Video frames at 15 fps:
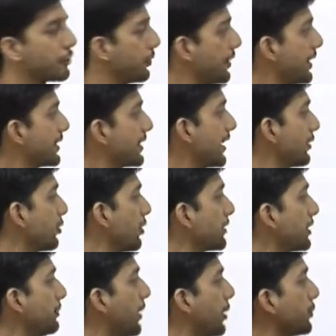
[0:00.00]
So A-star
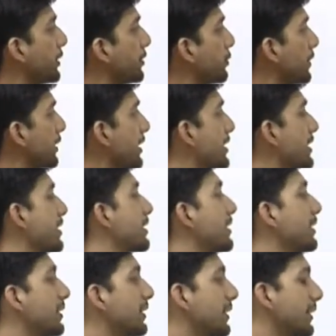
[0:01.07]
algorithm mounted over this
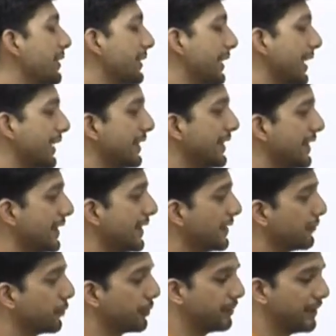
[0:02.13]

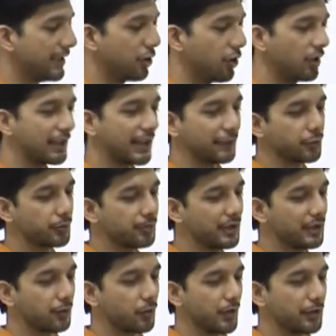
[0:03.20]
technique would be all that would
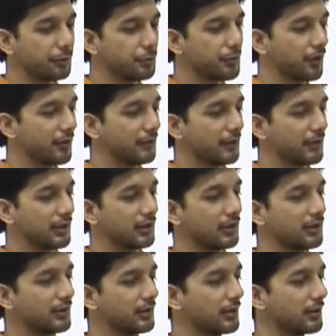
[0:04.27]
be required to solve
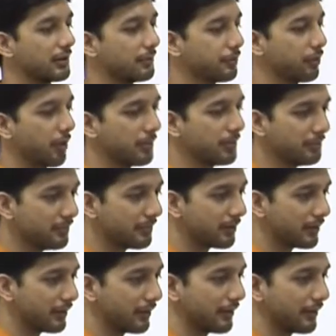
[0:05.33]
a
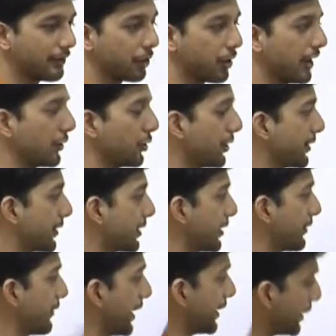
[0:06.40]
problem. Now I will not
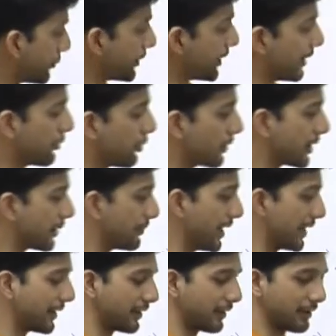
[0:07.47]
write down the algorithm
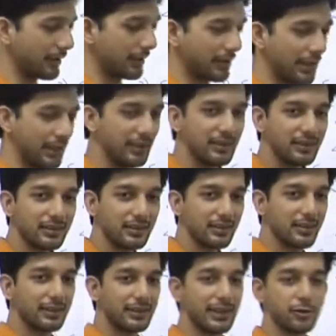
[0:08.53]
yet
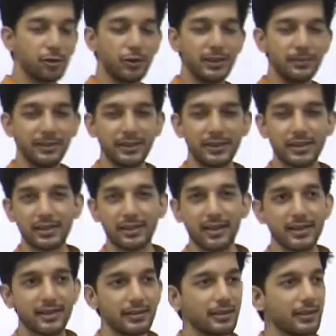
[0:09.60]
again, it has already been
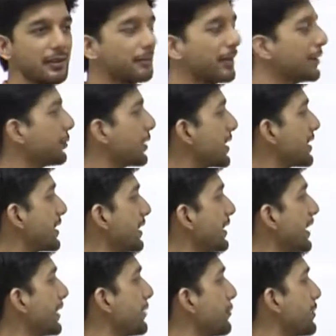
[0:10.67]
discussed. But you can see
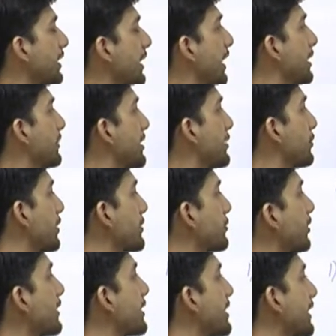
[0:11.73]
that using elements you can
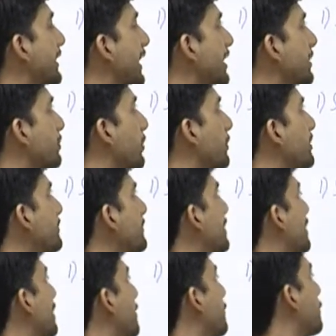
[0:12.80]
solve this entire problem.
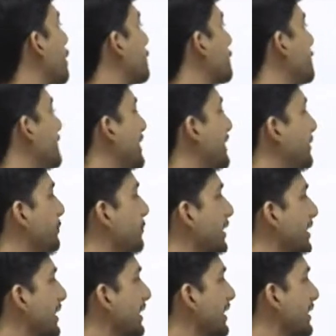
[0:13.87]
What would be
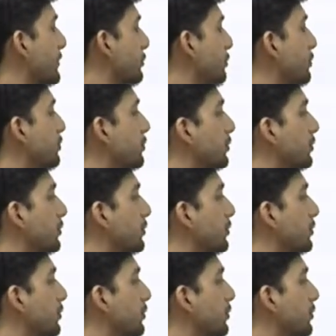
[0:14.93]
interesting is to